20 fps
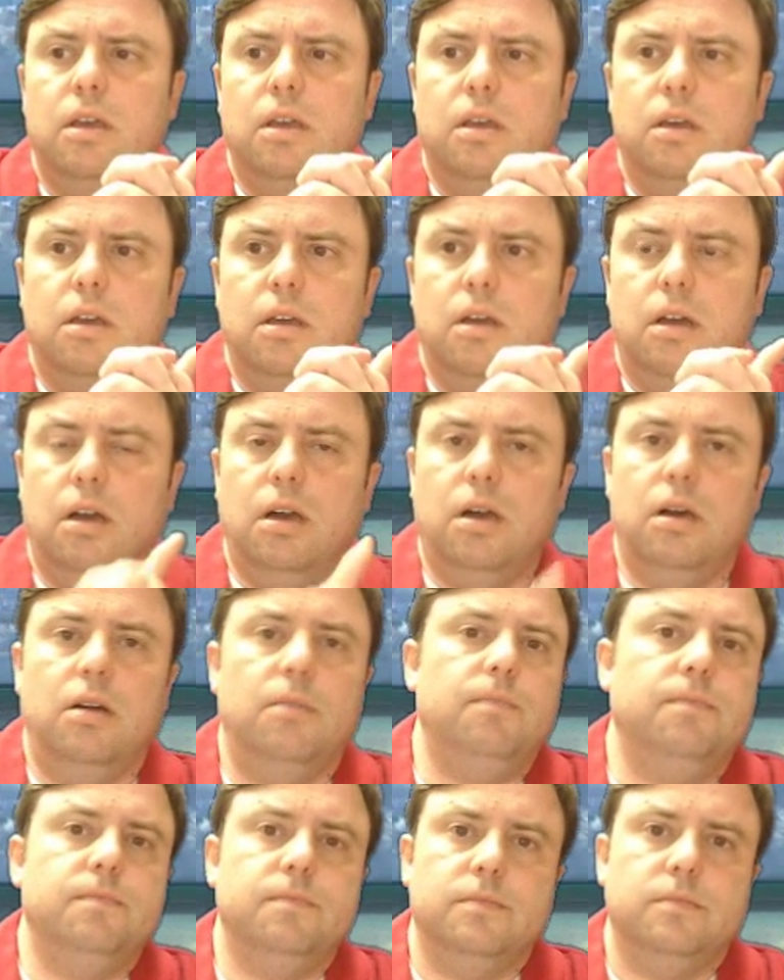
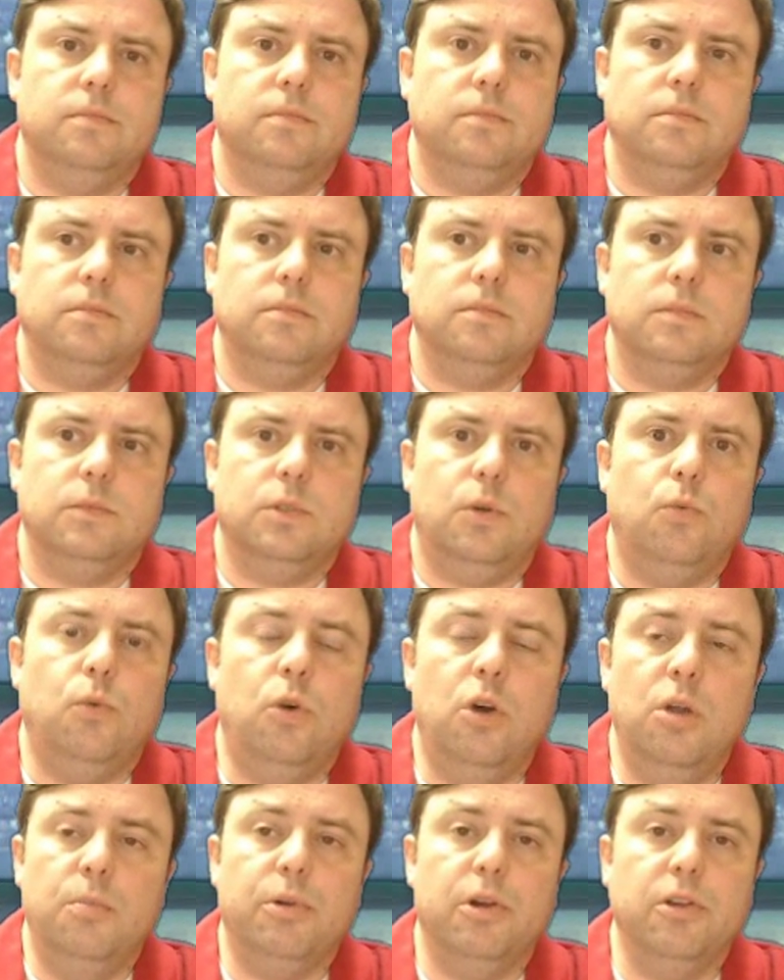Um,
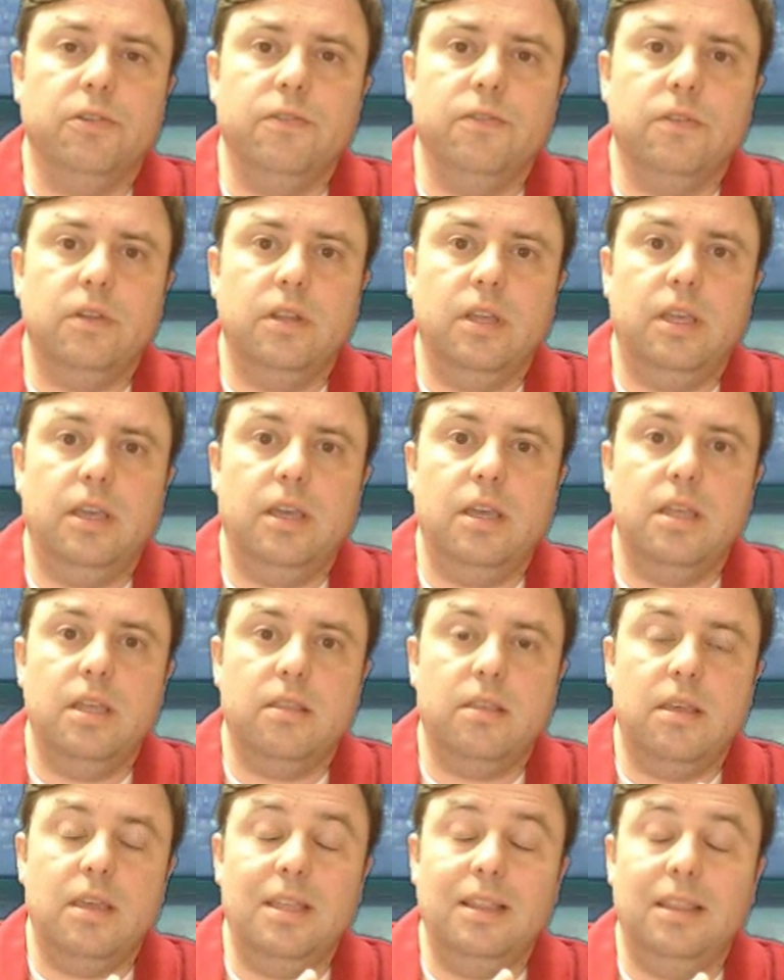one is going to get
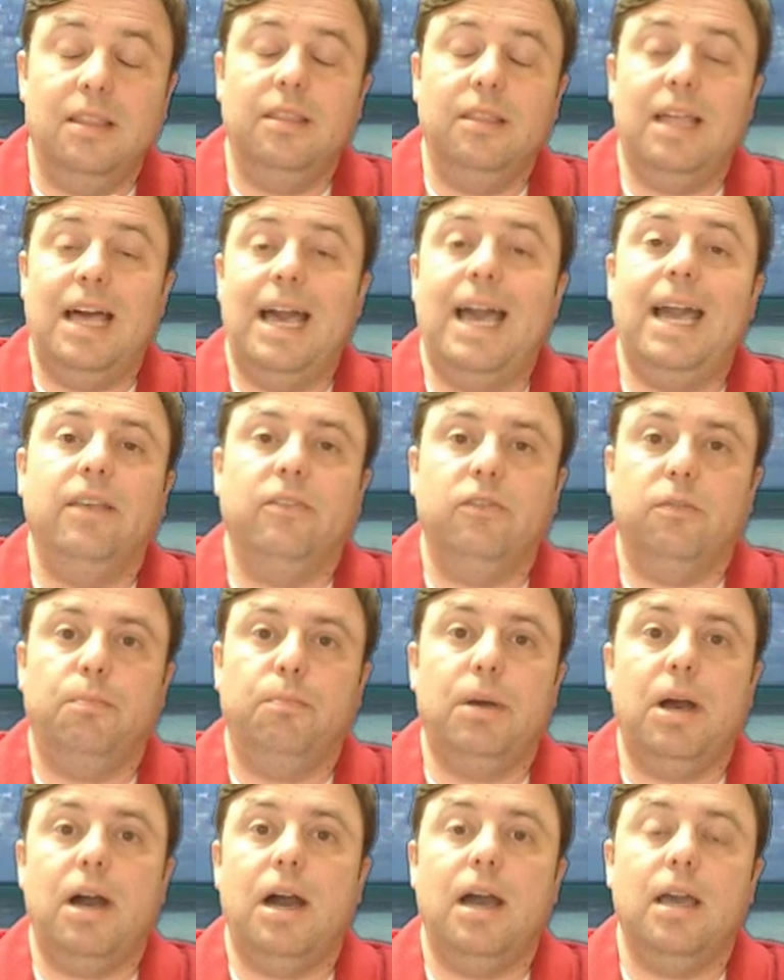the last
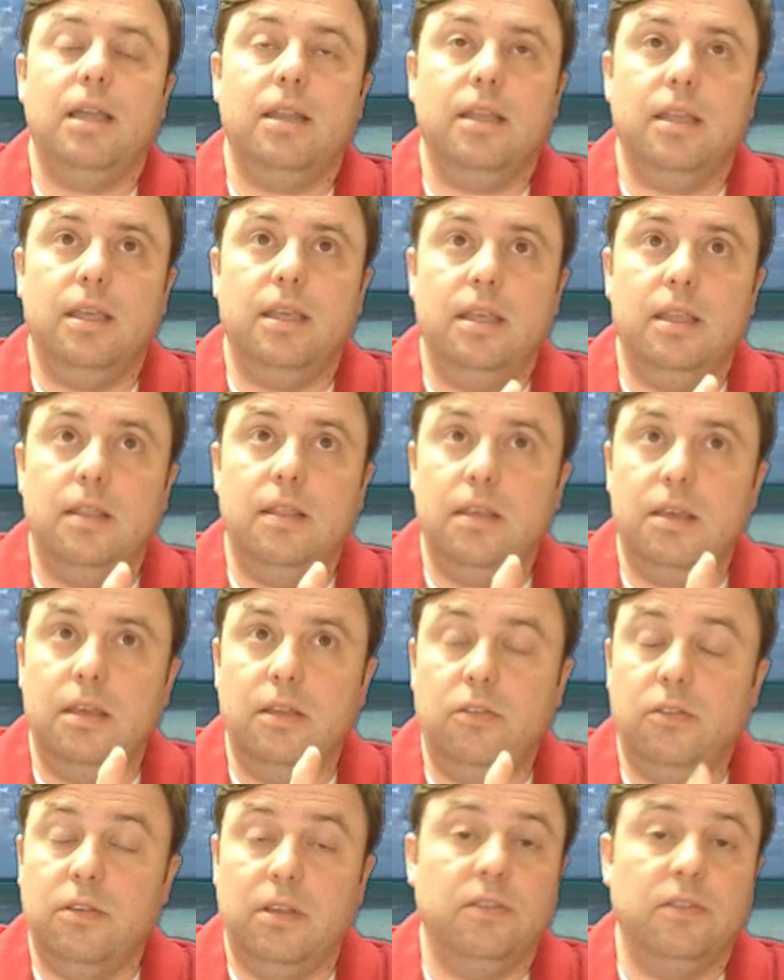spot in the
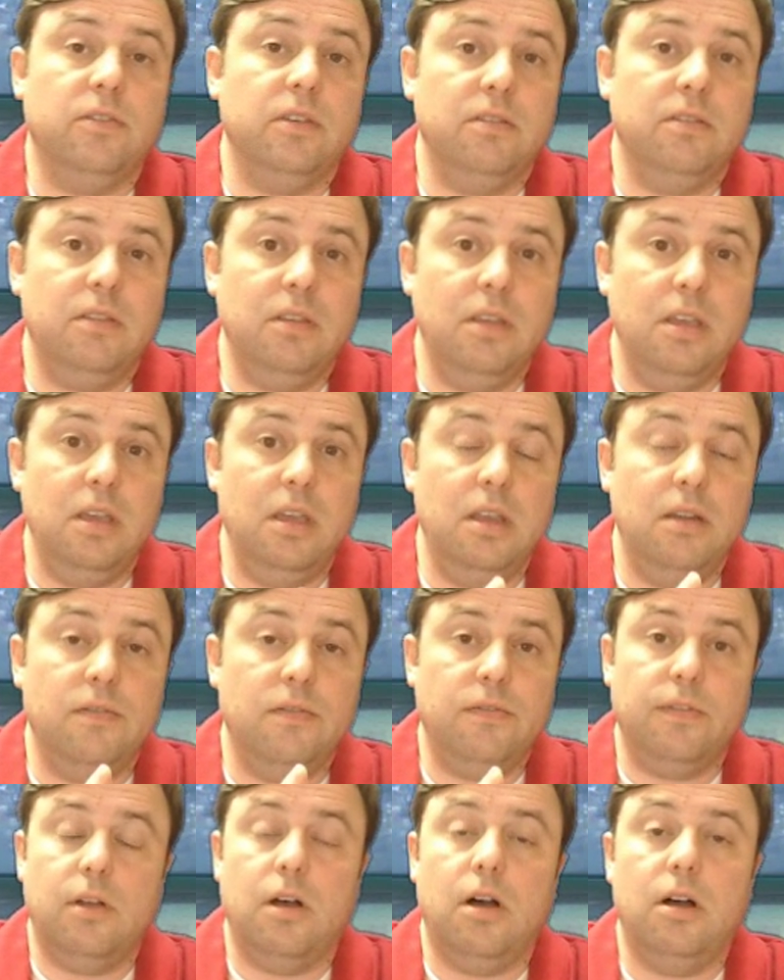2016
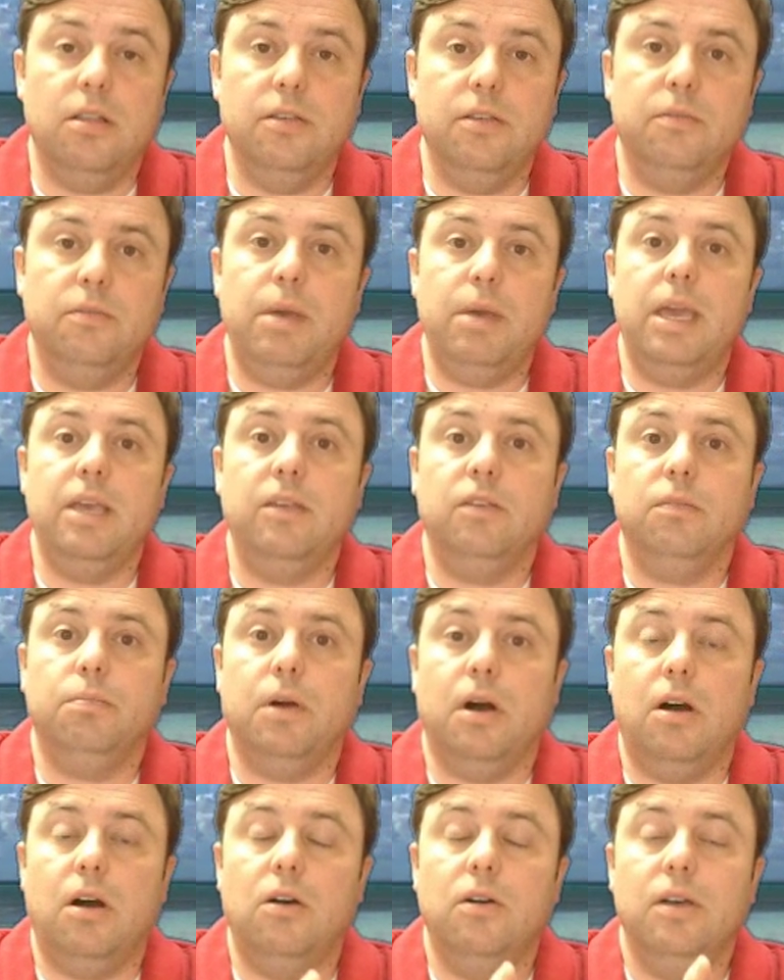Flawless
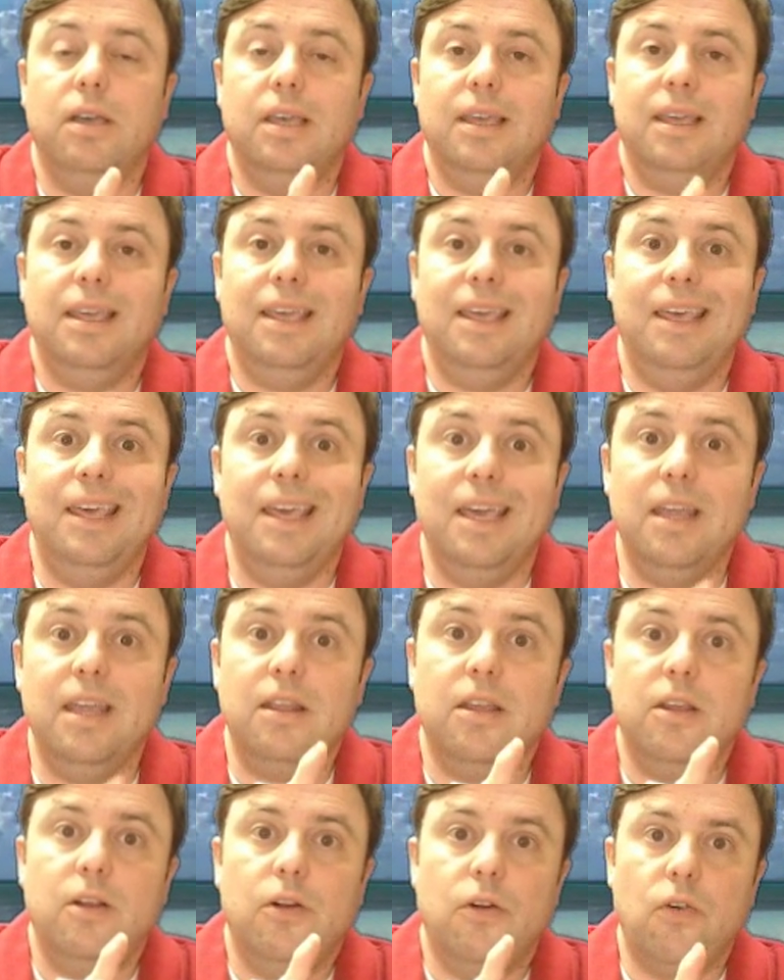Baseball Hit
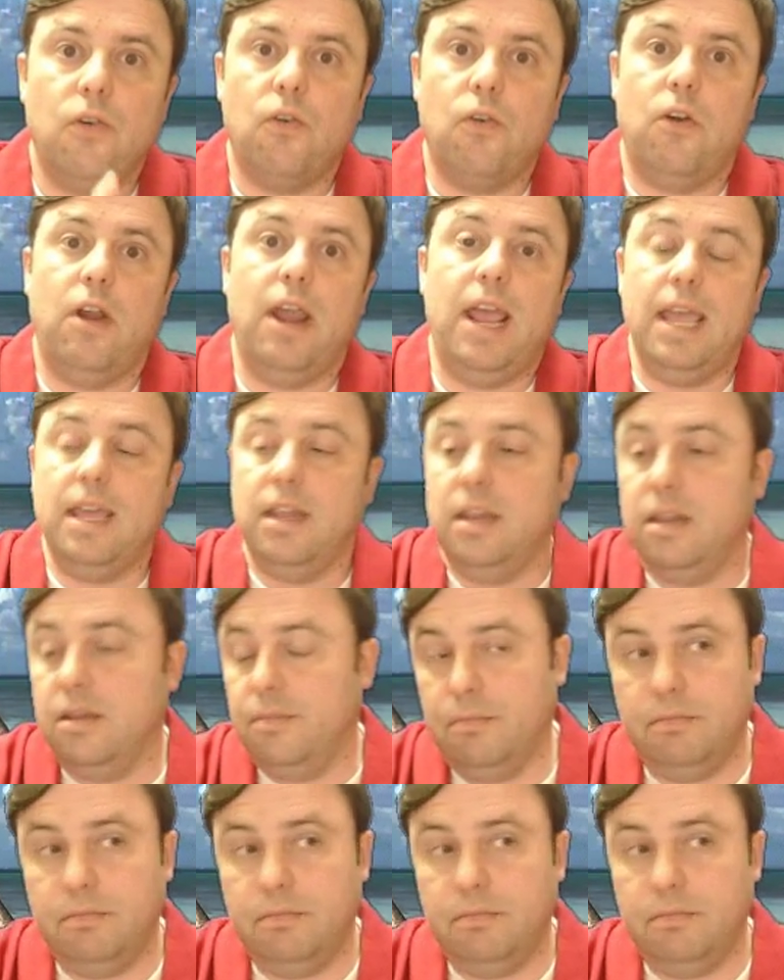Random.